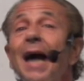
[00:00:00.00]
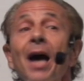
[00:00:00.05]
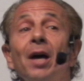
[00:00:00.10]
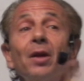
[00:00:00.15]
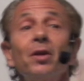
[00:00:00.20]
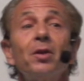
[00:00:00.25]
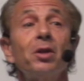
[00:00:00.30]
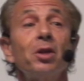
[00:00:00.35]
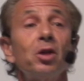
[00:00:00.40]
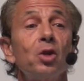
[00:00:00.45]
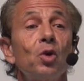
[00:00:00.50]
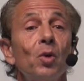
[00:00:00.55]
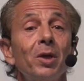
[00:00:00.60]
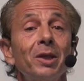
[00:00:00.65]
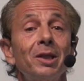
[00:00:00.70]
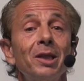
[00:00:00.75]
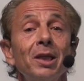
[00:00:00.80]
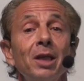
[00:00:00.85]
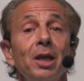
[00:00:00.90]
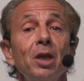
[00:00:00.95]
out of the
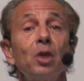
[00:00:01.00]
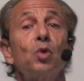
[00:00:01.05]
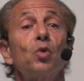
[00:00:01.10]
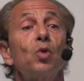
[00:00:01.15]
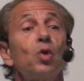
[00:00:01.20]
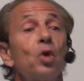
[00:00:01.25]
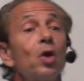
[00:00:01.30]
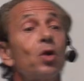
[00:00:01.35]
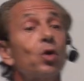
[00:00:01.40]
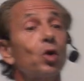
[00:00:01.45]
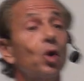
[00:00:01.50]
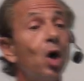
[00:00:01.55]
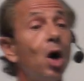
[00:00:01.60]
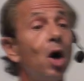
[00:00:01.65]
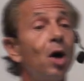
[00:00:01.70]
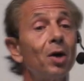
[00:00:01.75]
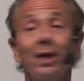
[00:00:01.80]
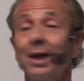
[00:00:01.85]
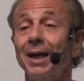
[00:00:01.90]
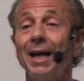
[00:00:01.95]
anointing into another
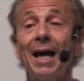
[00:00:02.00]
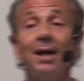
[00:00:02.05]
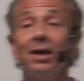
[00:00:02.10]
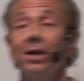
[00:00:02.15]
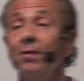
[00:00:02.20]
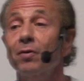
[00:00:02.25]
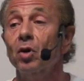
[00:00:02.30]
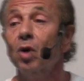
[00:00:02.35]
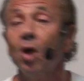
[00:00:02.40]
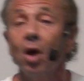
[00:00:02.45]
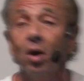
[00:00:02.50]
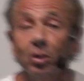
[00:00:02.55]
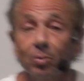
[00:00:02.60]
call that God never called